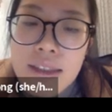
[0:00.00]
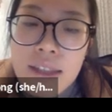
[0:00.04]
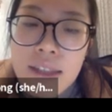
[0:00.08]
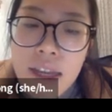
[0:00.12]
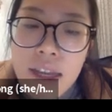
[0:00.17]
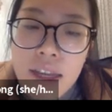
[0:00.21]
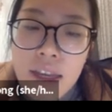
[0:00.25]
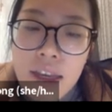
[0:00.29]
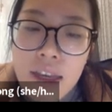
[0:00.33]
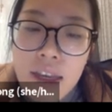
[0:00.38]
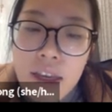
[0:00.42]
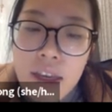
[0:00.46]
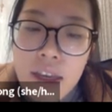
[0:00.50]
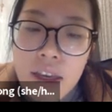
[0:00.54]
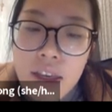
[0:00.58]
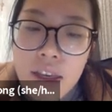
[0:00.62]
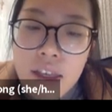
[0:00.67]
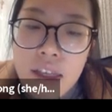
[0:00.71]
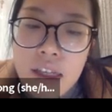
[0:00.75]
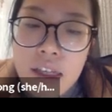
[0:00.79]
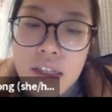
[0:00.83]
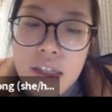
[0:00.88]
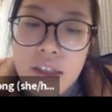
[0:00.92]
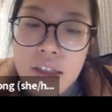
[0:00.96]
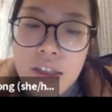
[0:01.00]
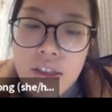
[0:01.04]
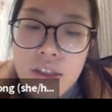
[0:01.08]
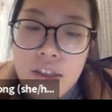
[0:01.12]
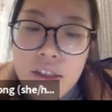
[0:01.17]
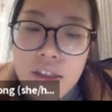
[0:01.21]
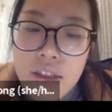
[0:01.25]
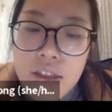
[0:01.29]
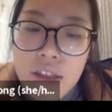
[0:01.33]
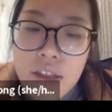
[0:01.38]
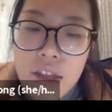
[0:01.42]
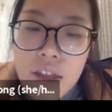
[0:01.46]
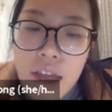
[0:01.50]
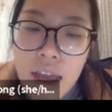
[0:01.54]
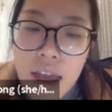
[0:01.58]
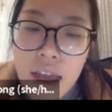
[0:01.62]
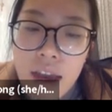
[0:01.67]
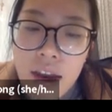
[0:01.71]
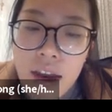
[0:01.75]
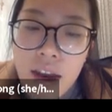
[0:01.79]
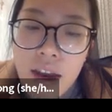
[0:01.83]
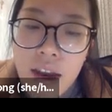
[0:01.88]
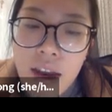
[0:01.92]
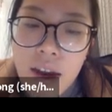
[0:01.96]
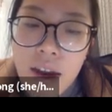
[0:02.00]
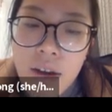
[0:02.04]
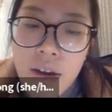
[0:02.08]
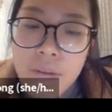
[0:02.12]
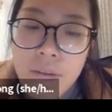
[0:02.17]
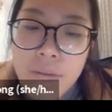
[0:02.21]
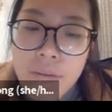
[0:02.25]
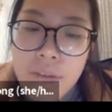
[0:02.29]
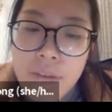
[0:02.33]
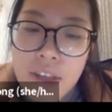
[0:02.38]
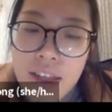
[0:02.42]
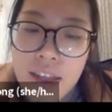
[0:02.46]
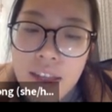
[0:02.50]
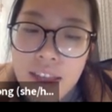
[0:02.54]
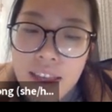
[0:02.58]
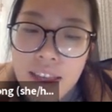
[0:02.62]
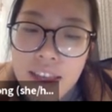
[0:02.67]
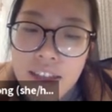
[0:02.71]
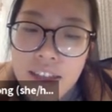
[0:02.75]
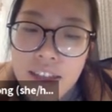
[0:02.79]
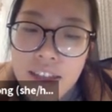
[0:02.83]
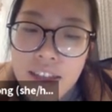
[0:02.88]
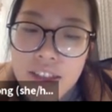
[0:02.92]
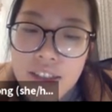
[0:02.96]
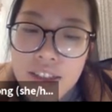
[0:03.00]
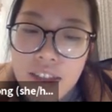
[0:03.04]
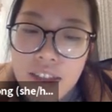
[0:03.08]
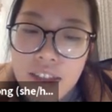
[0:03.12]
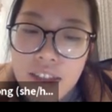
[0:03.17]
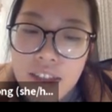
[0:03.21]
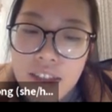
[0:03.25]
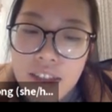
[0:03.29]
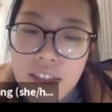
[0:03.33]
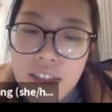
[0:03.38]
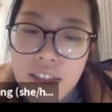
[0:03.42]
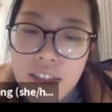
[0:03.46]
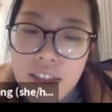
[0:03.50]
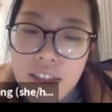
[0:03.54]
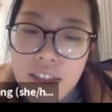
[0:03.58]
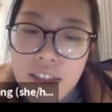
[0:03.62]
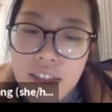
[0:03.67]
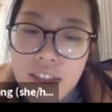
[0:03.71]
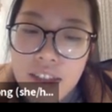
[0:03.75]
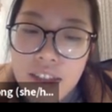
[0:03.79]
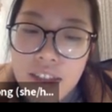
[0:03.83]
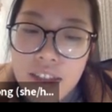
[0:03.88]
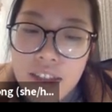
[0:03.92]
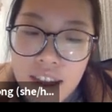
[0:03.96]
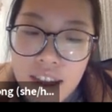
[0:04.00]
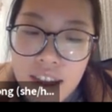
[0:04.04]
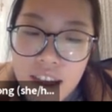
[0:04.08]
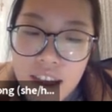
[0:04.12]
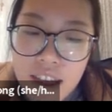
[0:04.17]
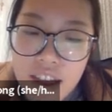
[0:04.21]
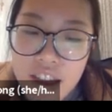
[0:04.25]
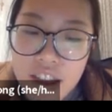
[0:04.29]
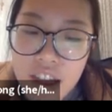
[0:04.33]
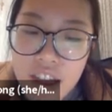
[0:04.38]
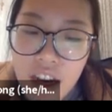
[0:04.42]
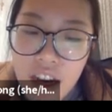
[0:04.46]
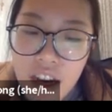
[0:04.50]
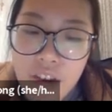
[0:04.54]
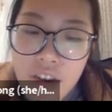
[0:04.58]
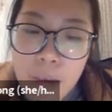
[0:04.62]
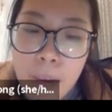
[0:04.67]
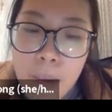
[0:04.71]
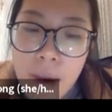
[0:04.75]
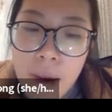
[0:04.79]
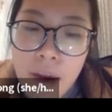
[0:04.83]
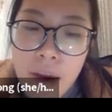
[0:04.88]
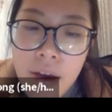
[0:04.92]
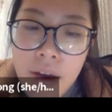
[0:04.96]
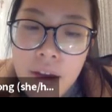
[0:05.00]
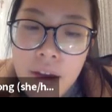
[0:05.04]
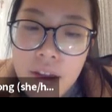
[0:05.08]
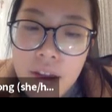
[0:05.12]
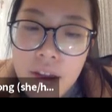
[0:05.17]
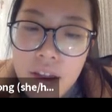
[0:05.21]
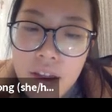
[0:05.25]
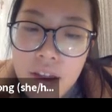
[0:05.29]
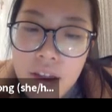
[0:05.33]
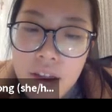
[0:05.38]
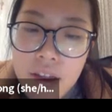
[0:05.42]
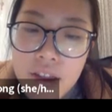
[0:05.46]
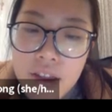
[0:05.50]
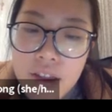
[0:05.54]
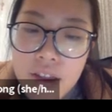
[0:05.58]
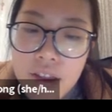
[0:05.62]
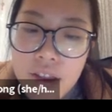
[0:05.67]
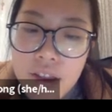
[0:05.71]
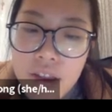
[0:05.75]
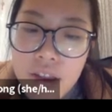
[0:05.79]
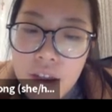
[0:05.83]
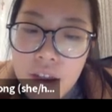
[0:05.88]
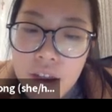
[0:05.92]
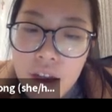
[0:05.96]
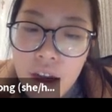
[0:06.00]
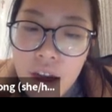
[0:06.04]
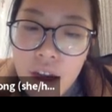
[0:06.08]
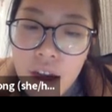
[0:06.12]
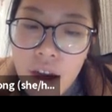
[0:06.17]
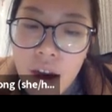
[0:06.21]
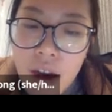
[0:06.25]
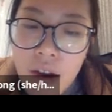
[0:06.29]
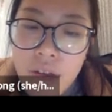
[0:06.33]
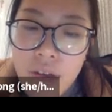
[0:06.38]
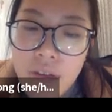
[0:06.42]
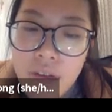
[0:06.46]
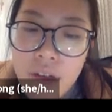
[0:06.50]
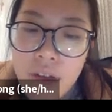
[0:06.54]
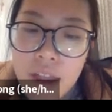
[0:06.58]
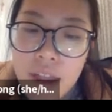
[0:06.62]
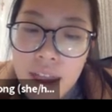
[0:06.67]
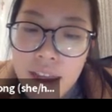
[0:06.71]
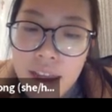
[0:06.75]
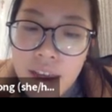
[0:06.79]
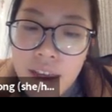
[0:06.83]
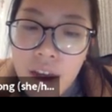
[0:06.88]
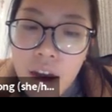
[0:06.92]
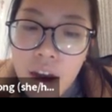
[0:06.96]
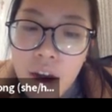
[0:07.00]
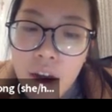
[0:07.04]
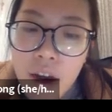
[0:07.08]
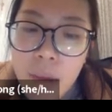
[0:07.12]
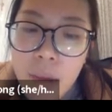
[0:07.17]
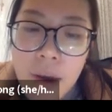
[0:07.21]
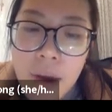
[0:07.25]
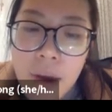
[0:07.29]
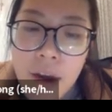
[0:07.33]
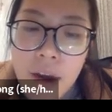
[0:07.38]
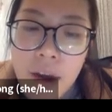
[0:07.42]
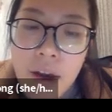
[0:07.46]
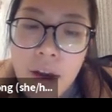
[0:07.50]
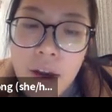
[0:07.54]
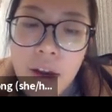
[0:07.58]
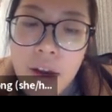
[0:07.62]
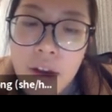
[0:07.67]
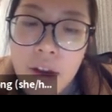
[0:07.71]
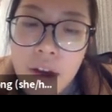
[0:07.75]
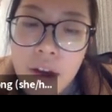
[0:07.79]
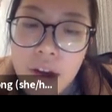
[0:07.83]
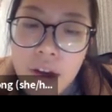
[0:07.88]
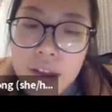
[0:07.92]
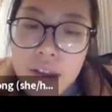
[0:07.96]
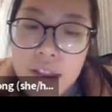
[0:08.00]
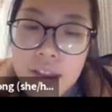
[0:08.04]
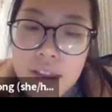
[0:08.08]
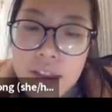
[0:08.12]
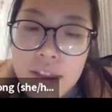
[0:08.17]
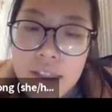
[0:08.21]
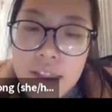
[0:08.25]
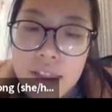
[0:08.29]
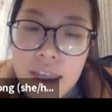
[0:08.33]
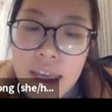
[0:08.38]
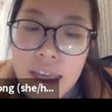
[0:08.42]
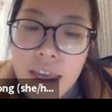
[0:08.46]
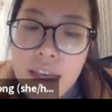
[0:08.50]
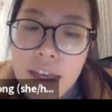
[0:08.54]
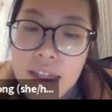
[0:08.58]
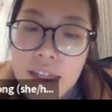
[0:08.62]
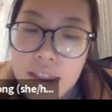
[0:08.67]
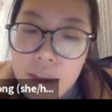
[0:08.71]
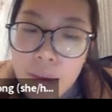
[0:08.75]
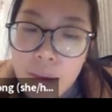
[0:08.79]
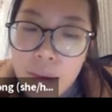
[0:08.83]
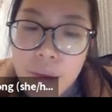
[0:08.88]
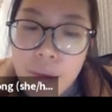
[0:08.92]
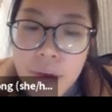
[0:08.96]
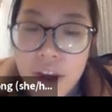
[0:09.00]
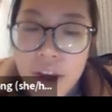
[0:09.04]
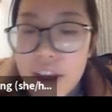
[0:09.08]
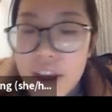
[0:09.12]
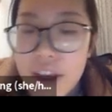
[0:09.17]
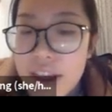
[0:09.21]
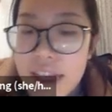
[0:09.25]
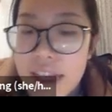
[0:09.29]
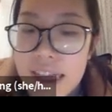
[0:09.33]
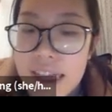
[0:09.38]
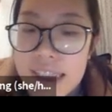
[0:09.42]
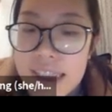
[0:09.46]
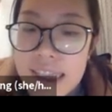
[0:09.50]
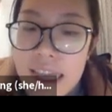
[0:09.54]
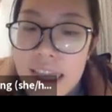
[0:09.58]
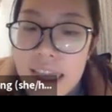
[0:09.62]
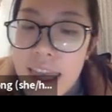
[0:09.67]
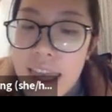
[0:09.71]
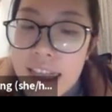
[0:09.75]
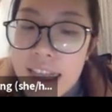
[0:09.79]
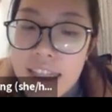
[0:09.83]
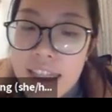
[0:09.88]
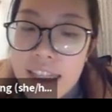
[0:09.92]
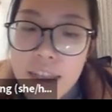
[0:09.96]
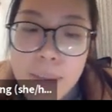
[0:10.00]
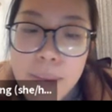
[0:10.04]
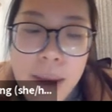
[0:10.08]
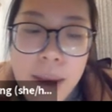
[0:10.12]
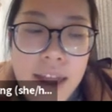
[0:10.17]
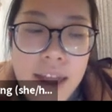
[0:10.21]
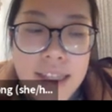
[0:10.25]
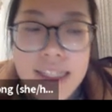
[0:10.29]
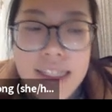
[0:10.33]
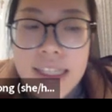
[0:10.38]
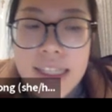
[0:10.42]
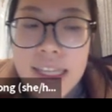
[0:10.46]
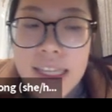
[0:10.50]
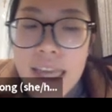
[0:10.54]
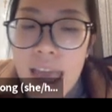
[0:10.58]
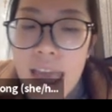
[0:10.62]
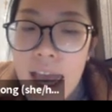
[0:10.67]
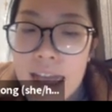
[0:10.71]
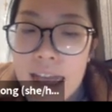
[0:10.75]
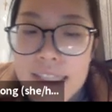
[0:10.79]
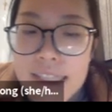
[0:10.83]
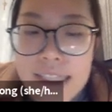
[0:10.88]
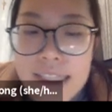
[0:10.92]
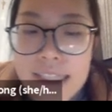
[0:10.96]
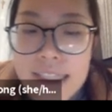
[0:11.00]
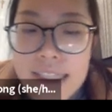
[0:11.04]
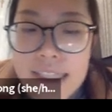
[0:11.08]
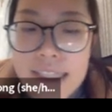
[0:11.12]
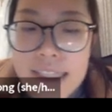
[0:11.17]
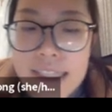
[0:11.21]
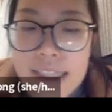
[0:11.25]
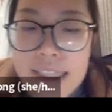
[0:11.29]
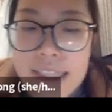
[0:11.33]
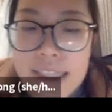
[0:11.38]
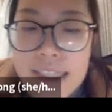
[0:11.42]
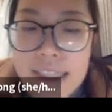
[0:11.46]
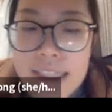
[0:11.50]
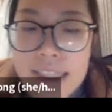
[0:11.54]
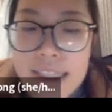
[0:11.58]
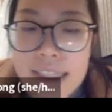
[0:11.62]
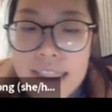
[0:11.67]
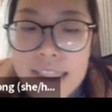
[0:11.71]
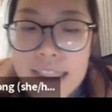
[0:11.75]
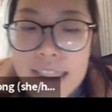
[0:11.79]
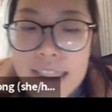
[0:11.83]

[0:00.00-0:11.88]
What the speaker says: like each as in each alphabet, each like comma or something. They will recognize it independently as an element.